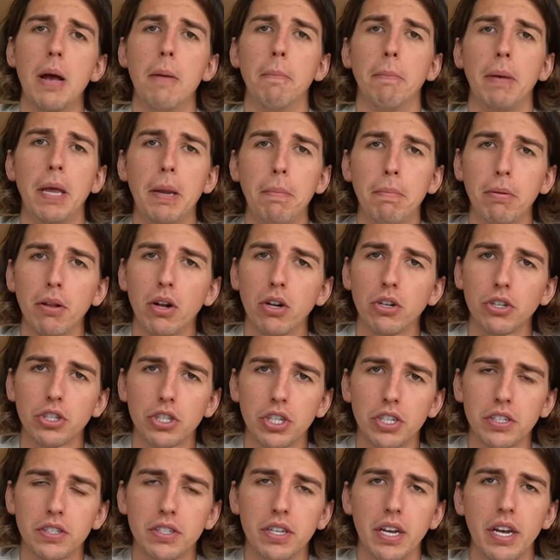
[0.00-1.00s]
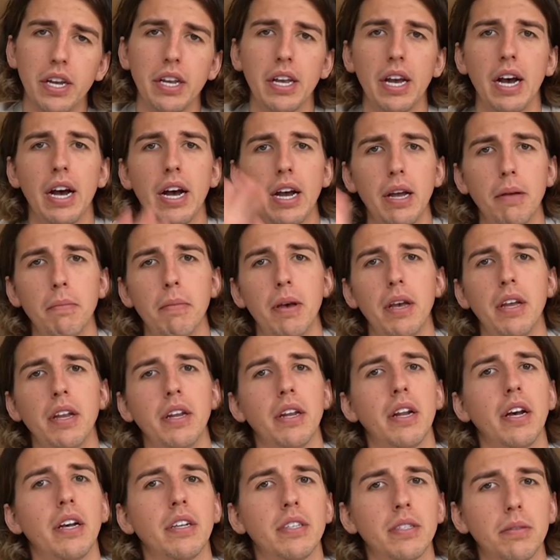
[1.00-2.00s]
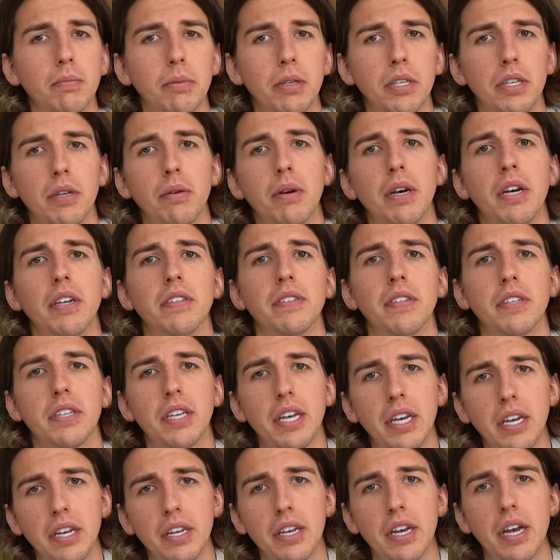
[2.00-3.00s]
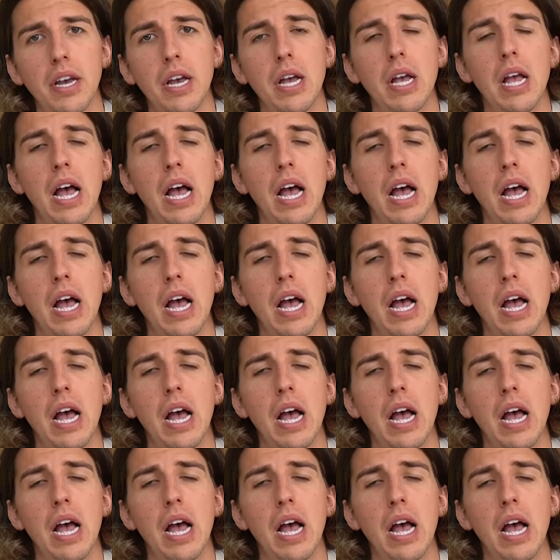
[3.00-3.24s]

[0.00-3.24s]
People aren't just gonna say, hi mate, nice to meet you, here's a gig.